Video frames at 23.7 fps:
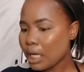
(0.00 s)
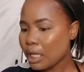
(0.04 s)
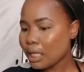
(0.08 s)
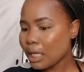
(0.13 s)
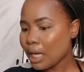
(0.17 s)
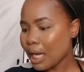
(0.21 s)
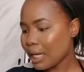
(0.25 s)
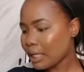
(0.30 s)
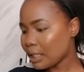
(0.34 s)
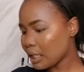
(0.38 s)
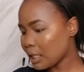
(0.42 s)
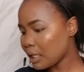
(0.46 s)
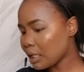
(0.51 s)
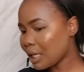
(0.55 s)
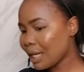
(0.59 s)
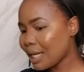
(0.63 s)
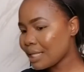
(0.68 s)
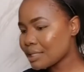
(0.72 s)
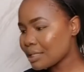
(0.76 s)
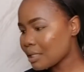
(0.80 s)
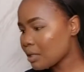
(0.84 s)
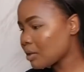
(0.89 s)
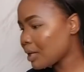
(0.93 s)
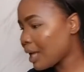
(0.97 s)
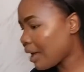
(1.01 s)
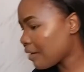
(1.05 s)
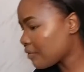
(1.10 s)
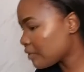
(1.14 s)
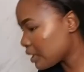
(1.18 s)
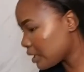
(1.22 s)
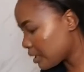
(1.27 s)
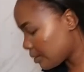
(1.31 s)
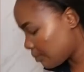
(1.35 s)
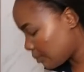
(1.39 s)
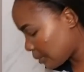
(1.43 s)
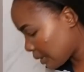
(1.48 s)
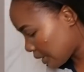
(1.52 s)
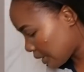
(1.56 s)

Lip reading: a liner. Guys, I don't have a lip